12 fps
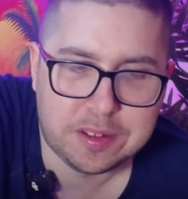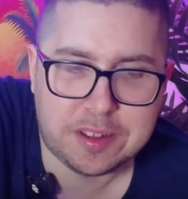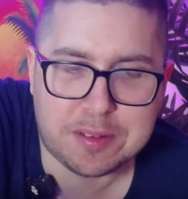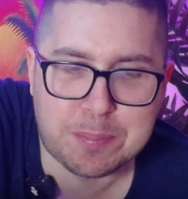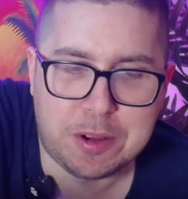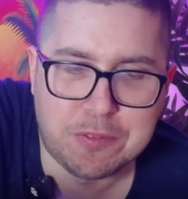
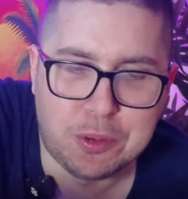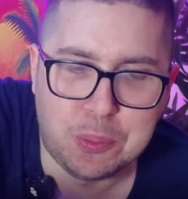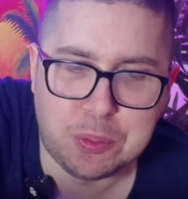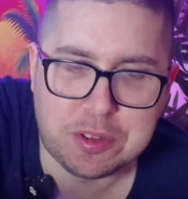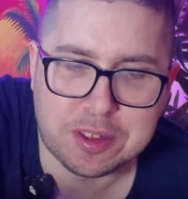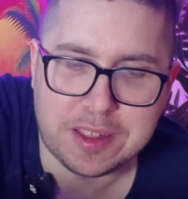That's my
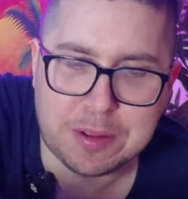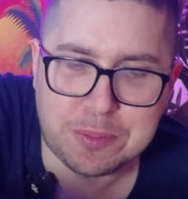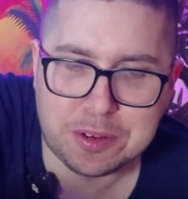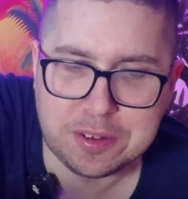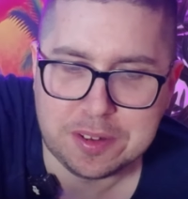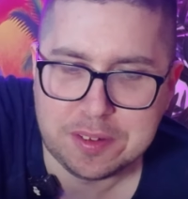rule to that
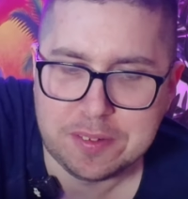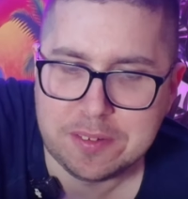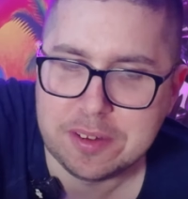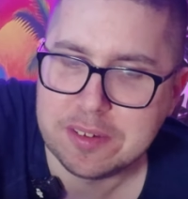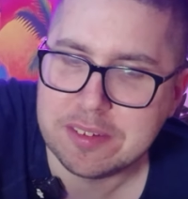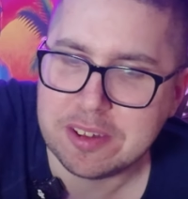one.
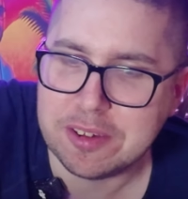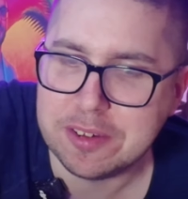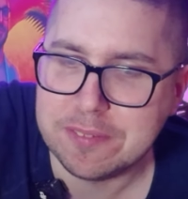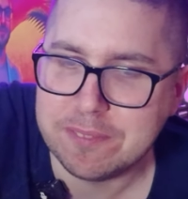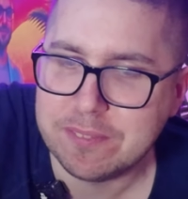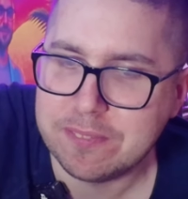
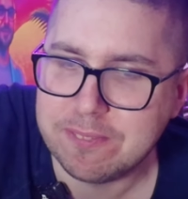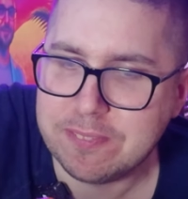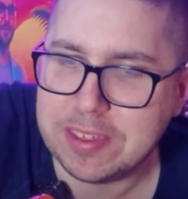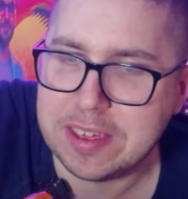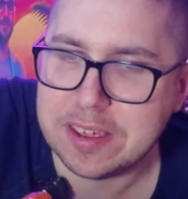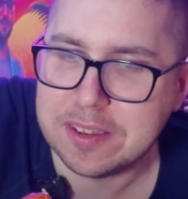So,
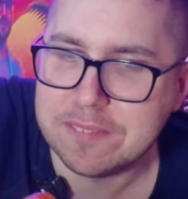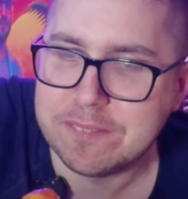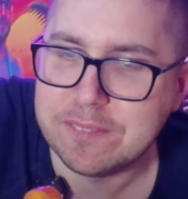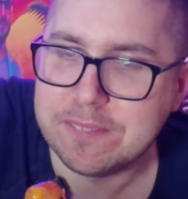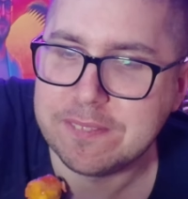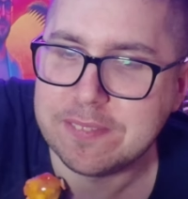yeah,
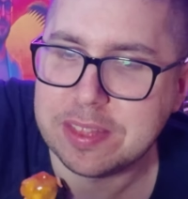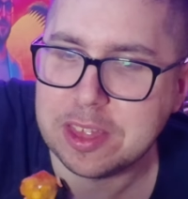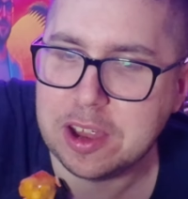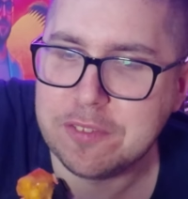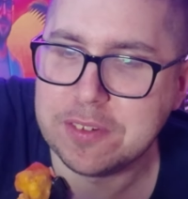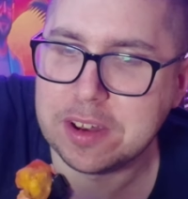
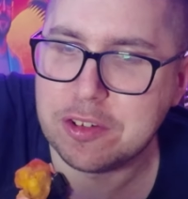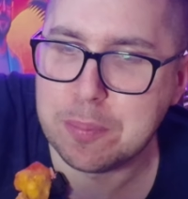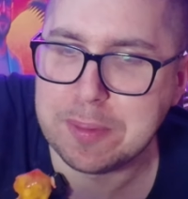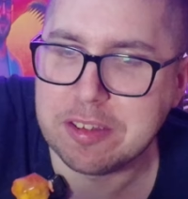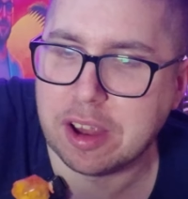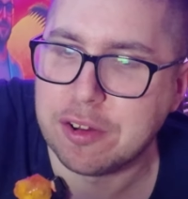I think there
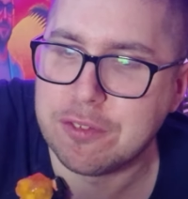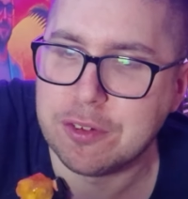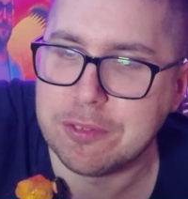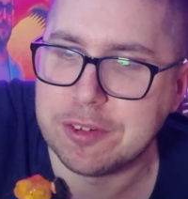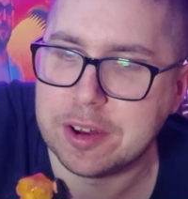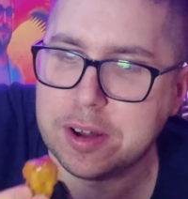should be
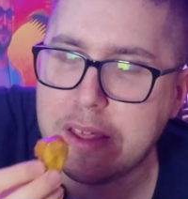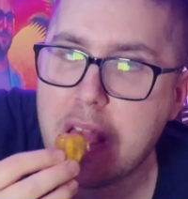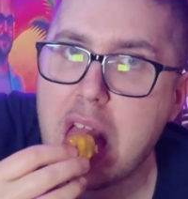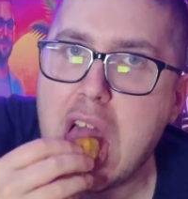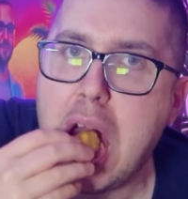tofu, really.